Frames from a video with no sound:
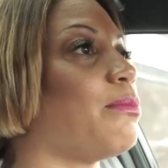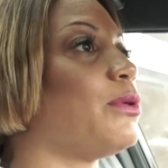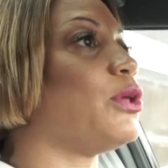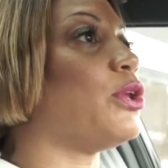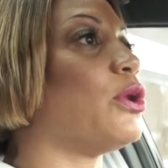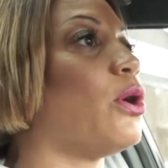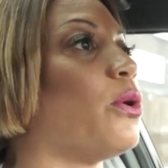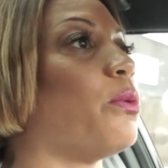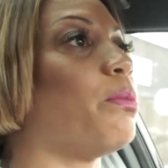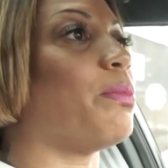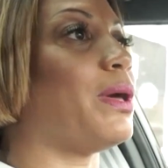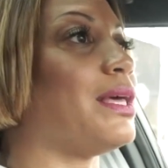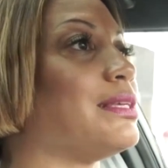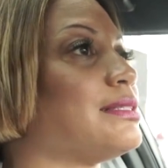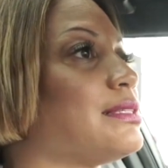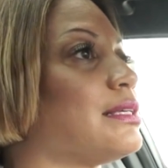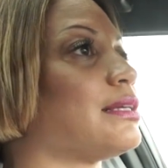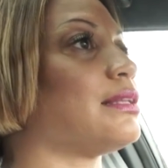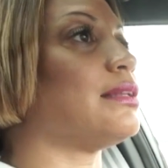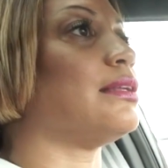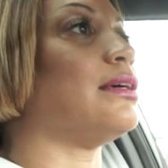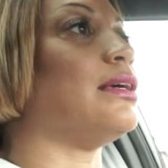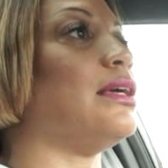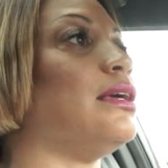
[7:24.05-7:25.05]
You know,
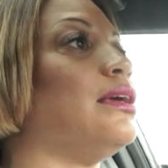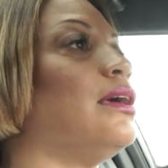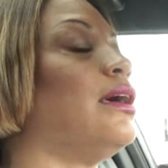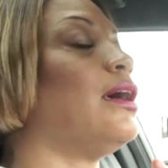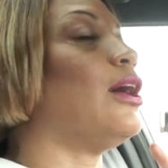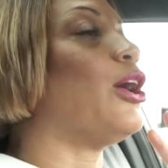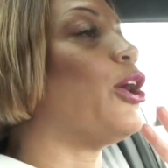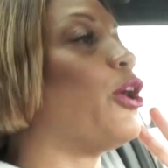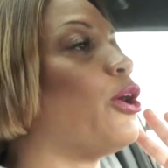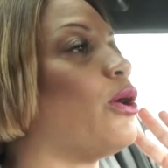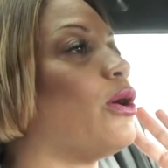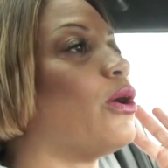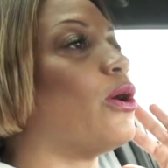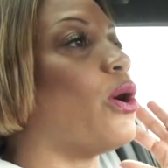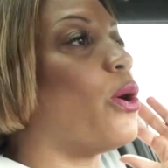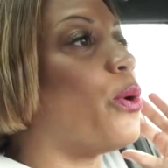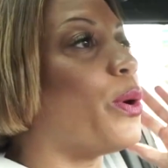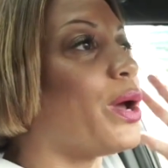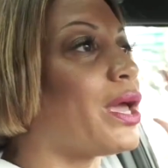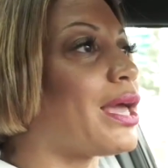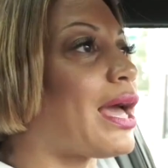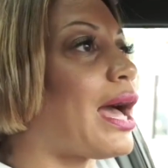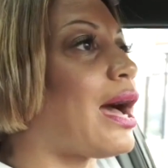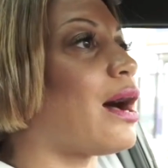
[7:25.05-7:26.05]
basically
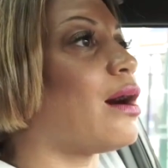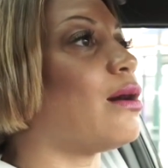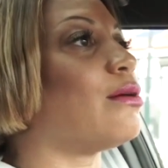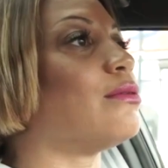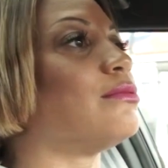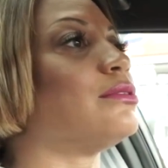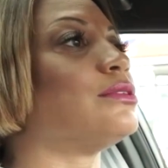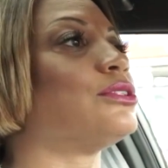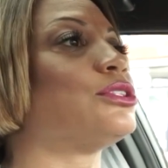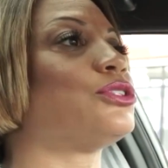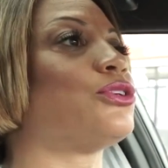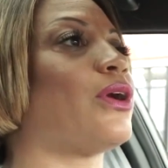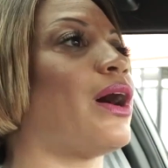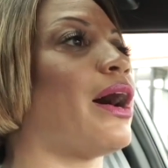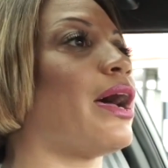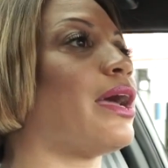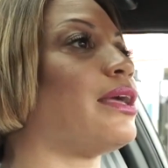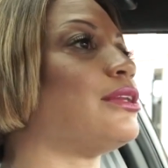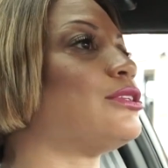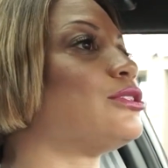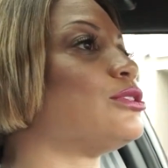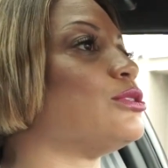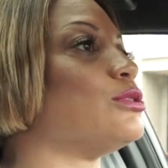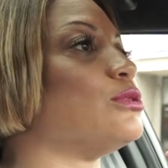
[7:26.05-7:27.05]
going out,
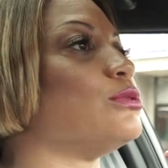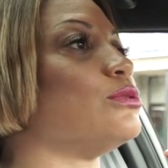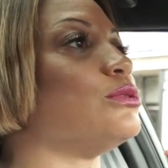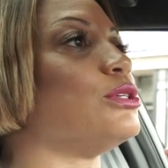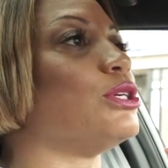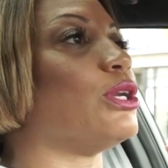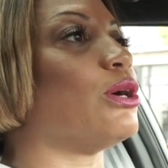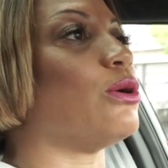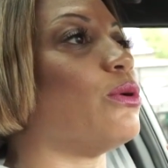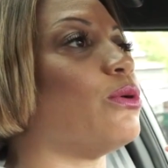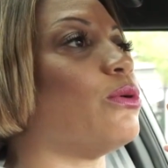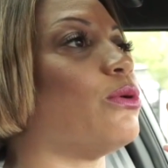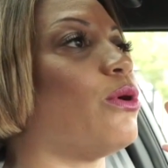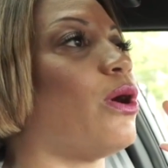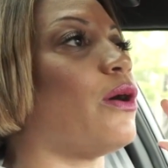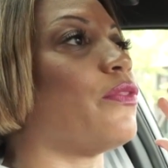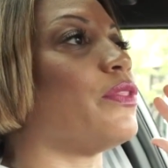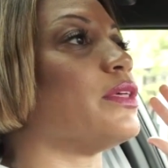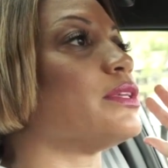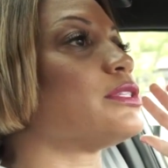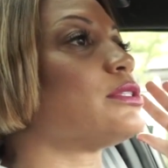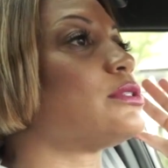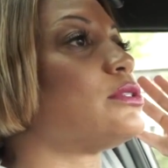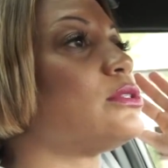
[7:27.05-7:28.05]
trying to, you know,
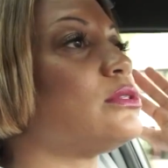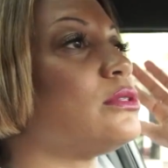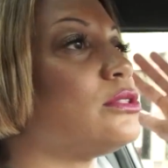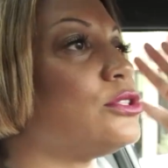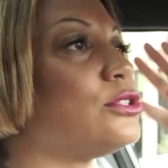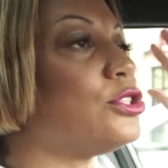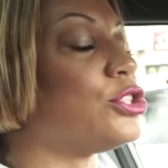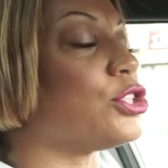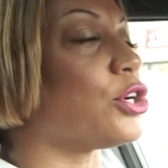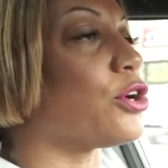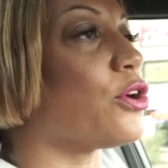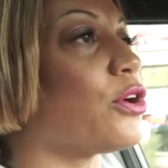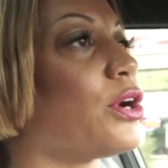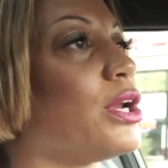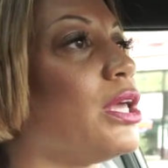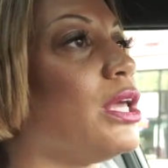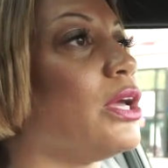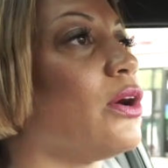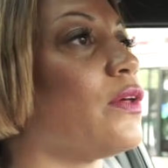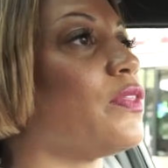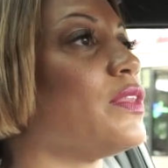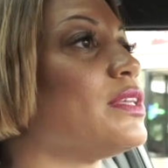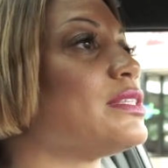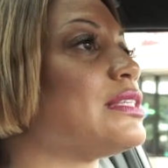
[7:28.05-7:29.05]
on this
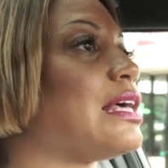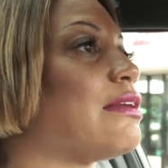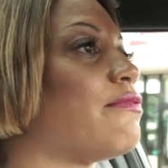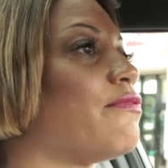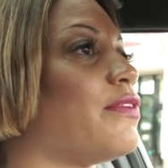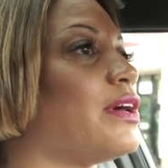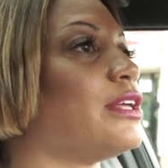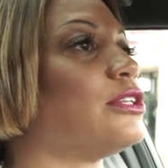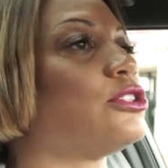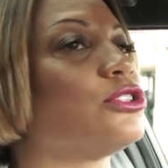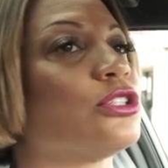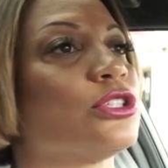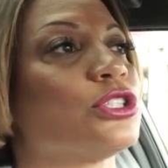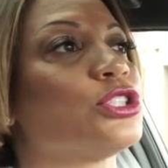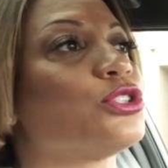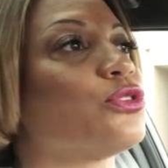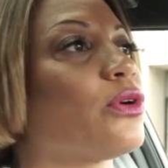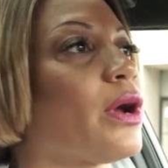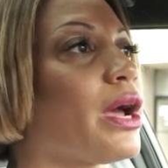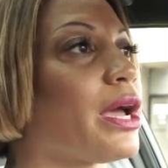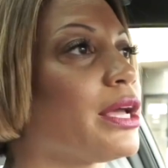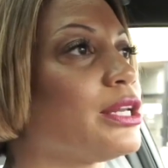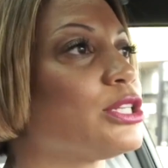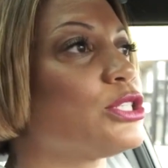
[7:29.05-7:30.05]
journey, on this adventure,
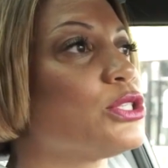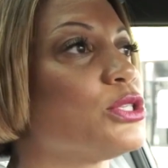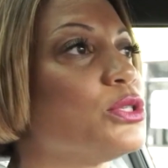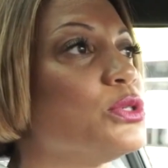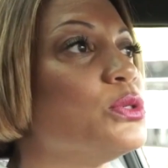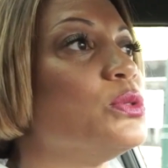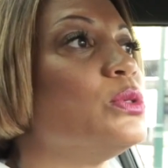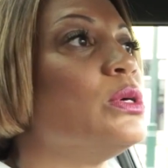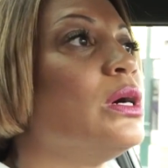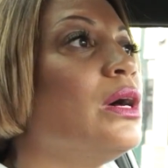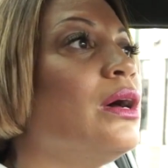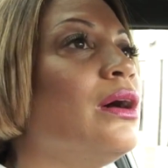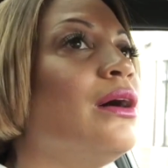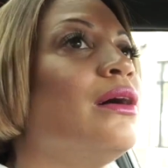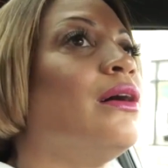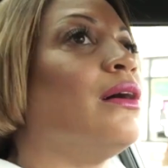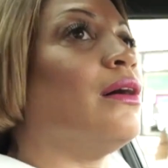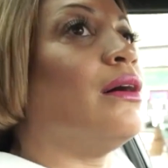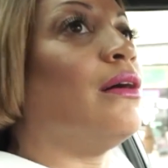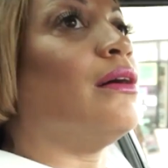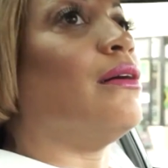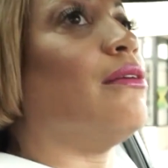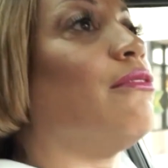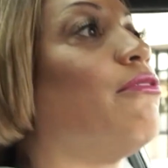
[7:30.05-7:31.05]
trying to
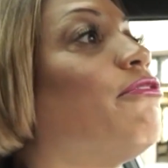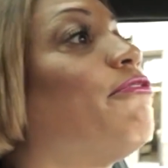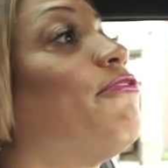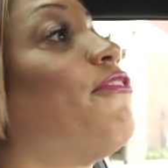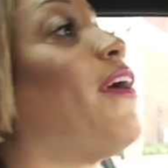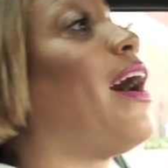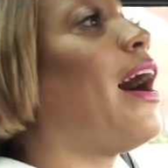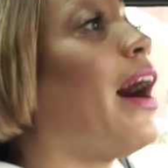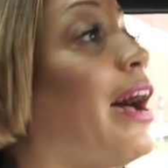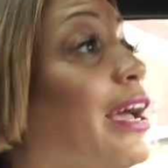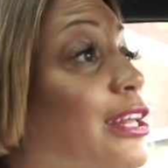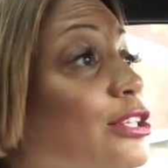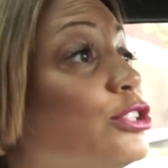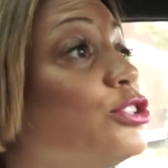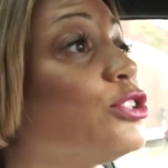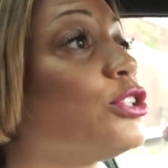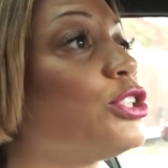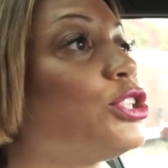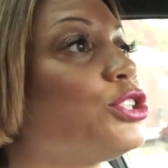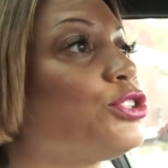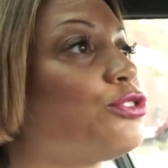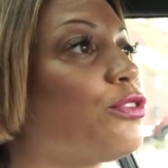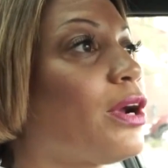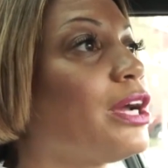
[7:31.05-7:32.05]
find your
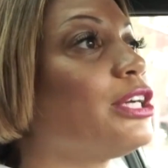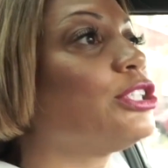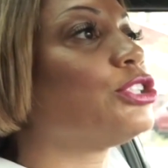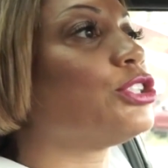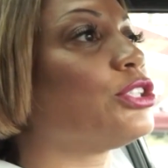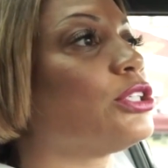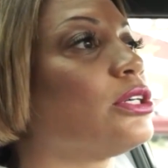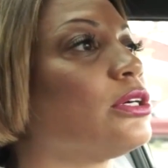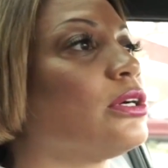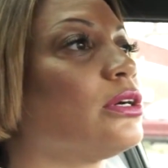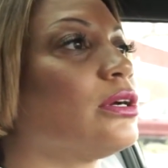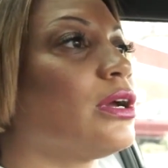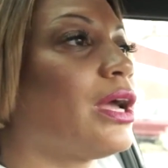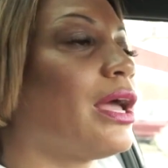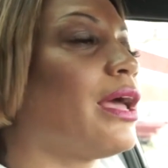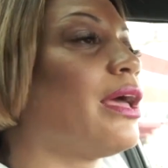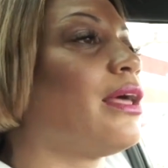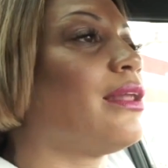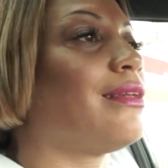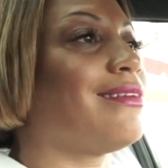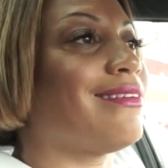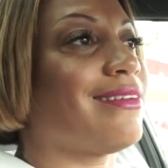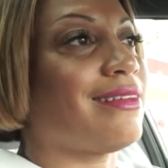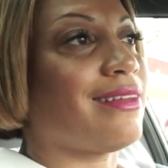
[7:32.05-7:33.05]
treasure,
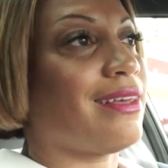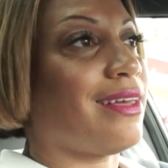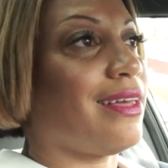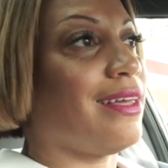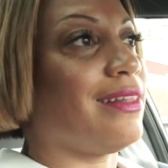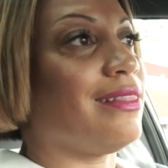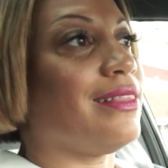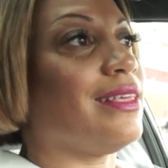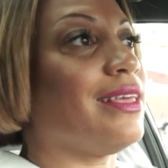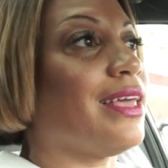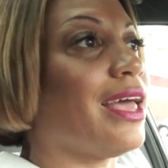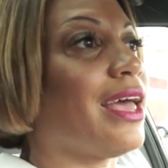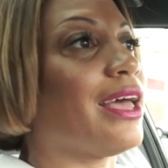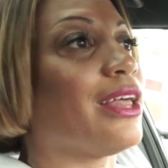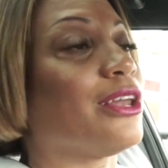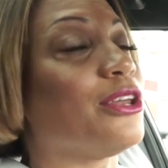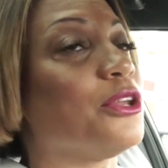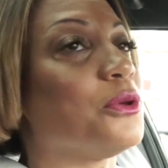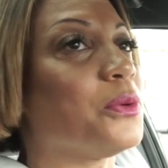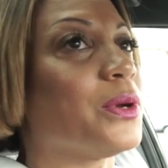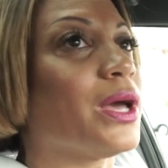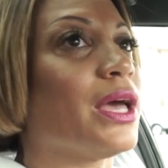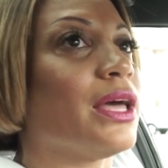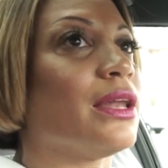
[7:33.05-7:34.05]
and in the end
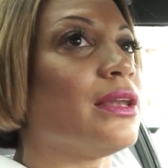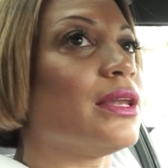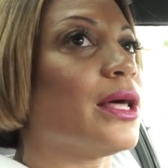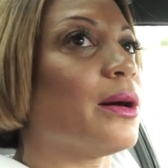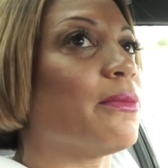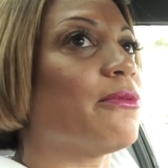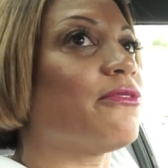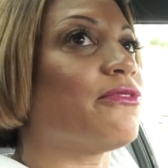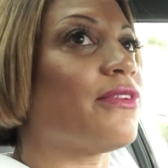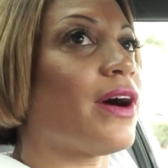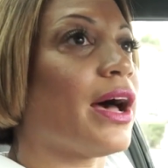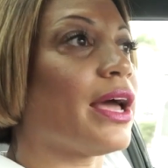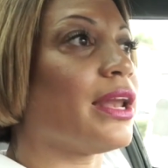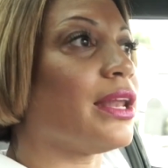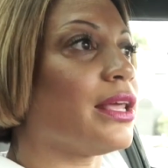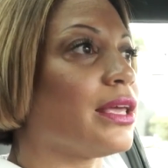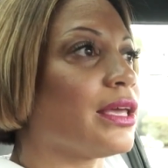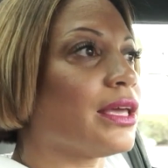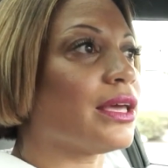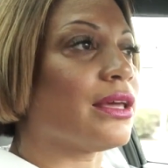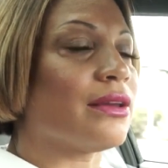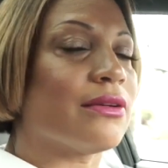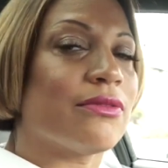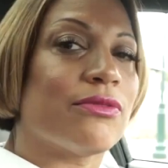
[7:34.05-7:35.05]
you end up
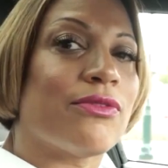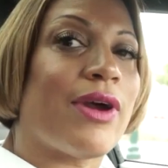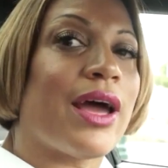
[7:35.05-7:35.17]
finding it